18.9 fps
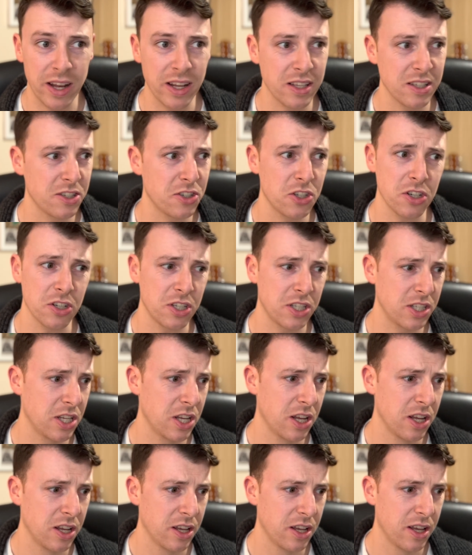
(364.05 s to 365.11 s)
And it's
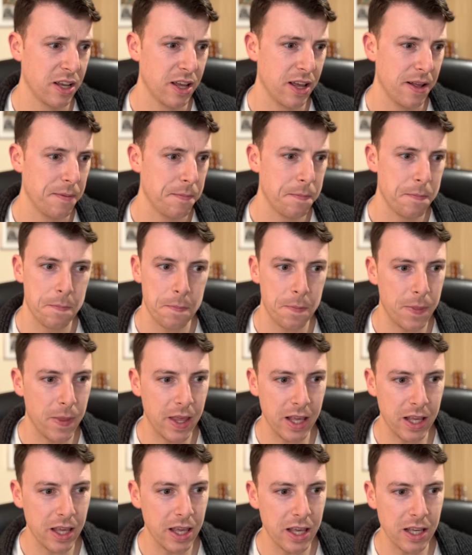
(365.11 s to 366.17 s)
just,
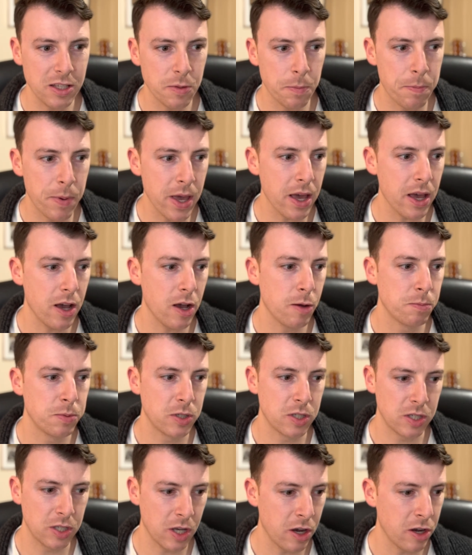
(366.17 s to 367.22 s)
it is a bit
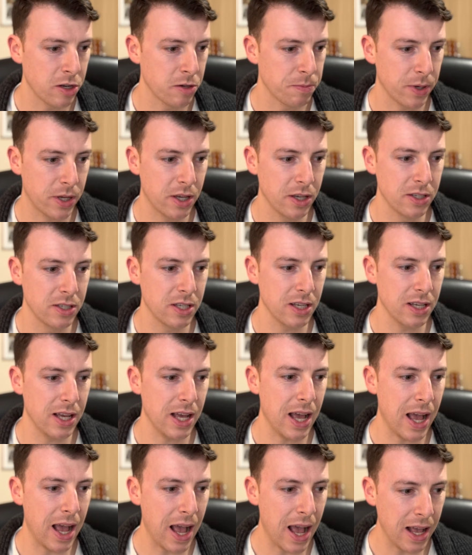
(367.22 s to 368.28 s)
absurd, because
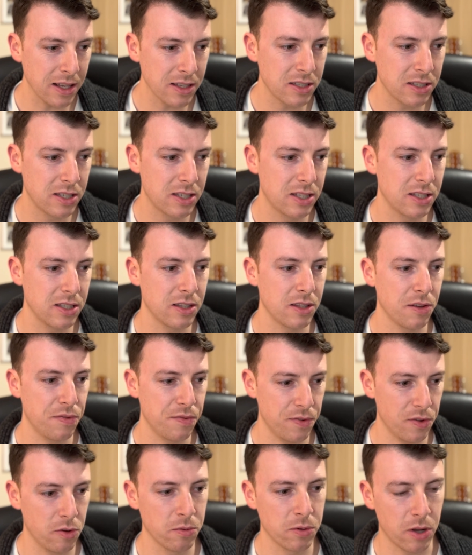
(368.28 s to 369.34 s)
as the
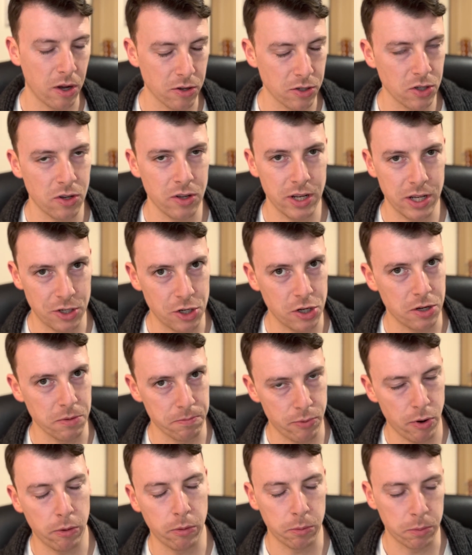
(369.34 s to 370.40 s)
film goes on, as you can
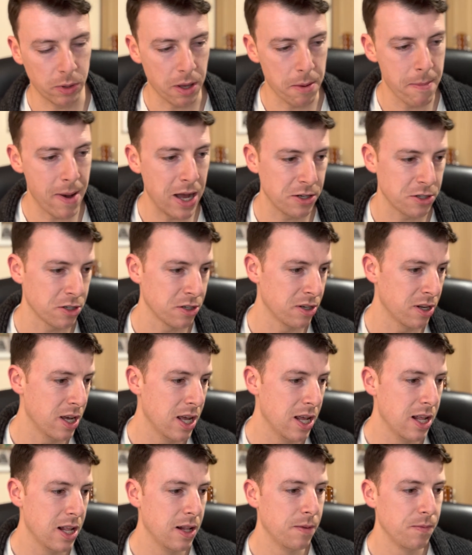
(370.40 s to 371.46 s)
probably imagine,
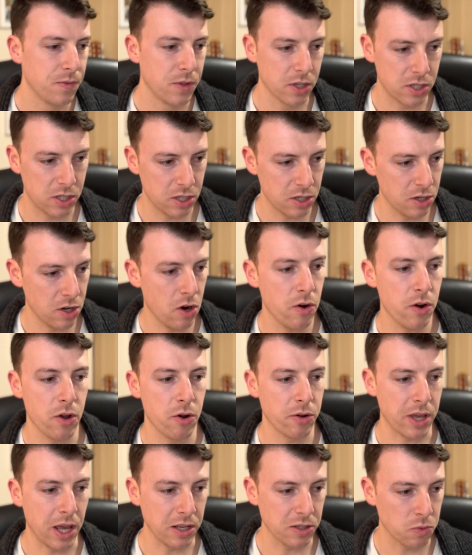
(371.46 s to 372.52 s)
the
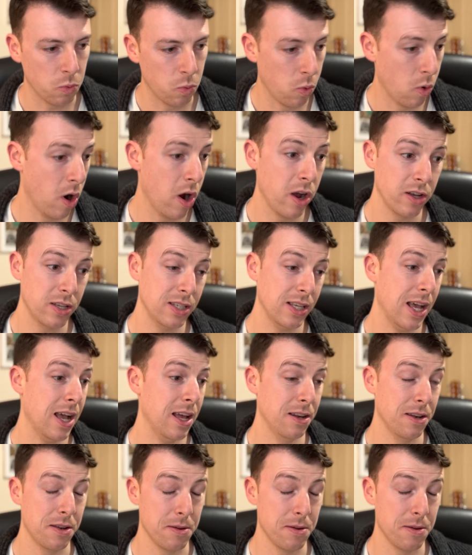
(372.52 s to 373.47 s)
scenario gets worse and